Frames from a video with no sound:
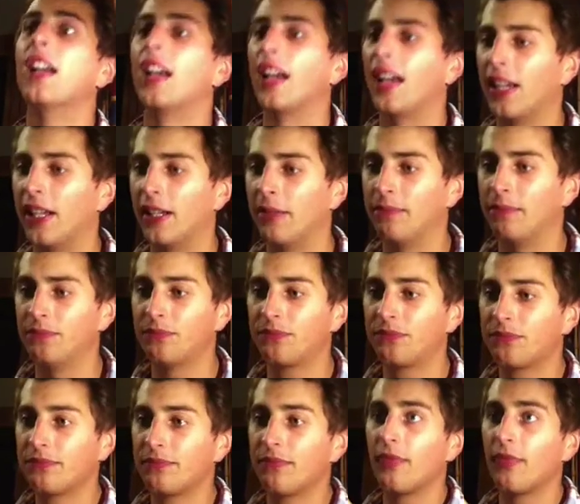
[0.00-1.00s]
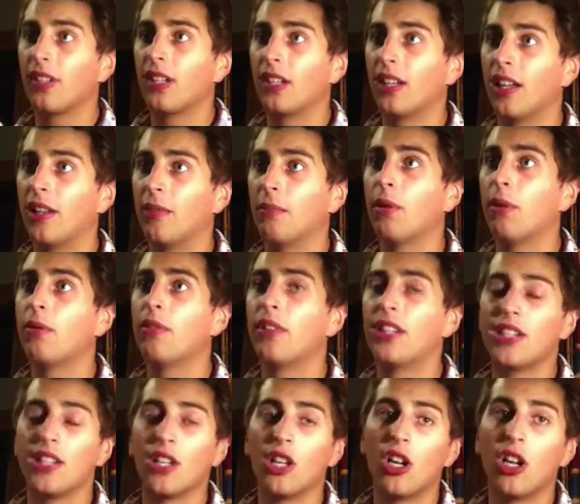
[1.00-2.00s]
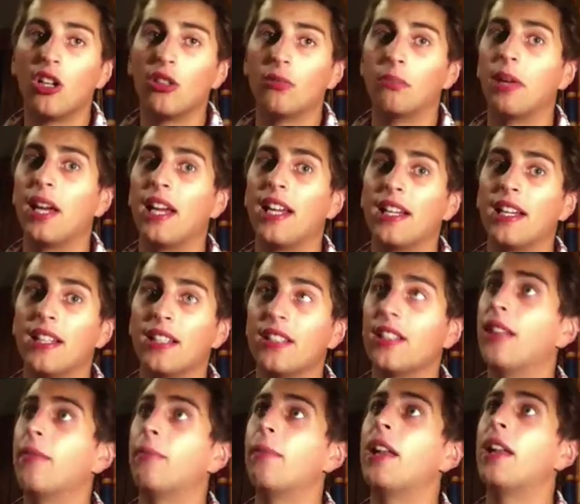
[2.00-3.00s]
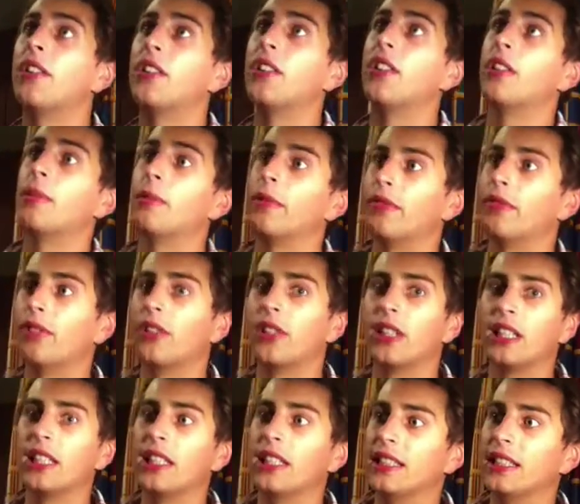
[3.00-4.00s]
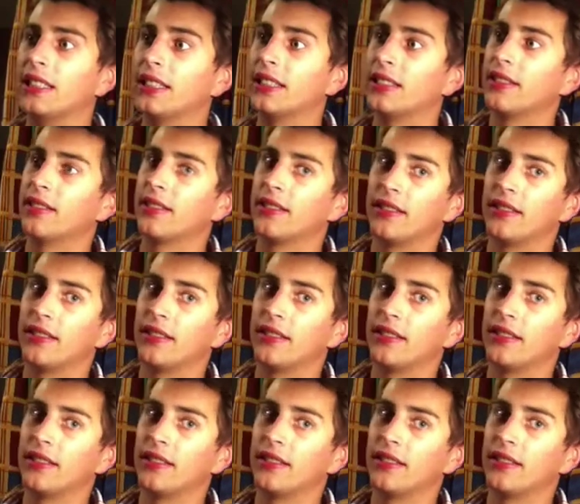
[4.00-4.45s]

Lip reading: The problem with these long bayonets, I mentioned it before, is,